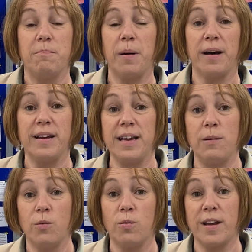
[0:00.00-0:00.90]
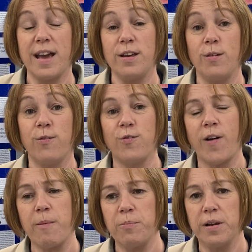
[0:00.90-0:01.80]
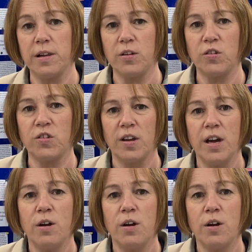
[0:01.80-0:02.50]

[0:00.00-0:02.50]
but it will get you fabulous